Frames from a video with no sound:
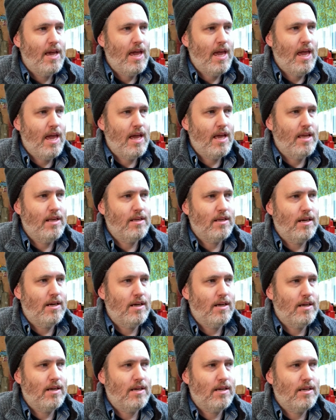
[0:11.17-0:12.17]
and
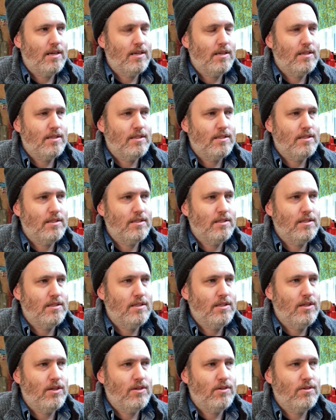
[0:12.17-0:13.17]
uh,
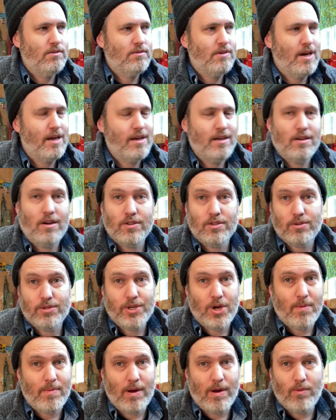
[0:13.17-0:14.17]
you know, kind of also
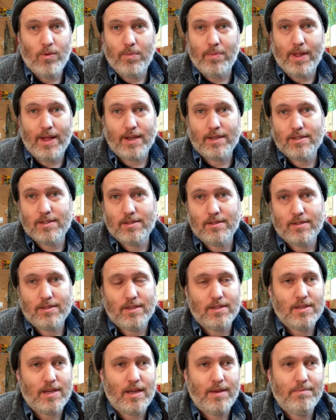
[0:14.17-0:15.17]
share my roadblocks
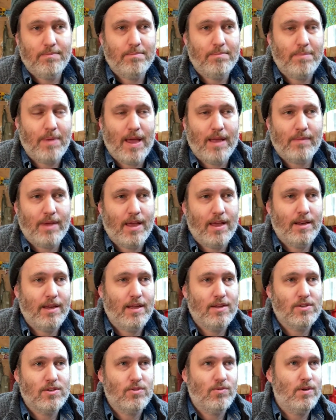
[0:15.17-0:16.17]
because I banged my head
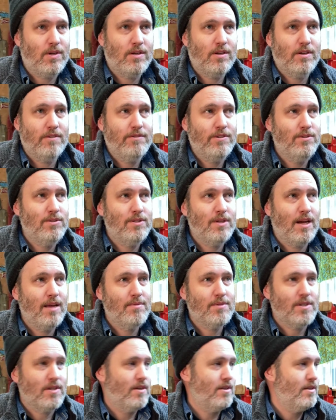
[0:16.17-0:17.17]
against a wall a few
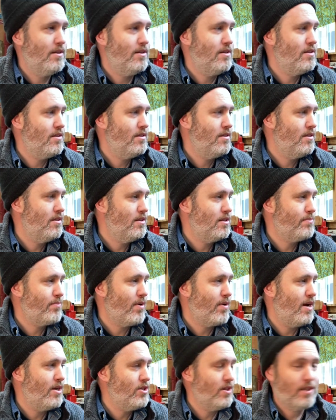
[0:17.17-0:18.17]
times on this this
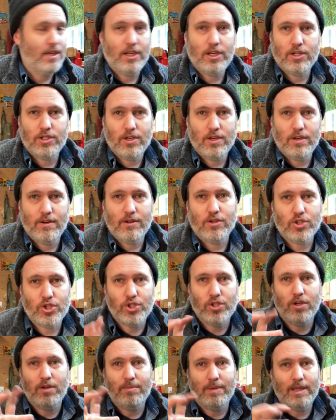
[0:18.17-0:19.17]
project, and it
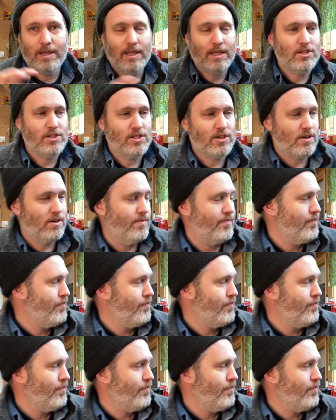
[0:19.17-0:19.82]
should have been easier.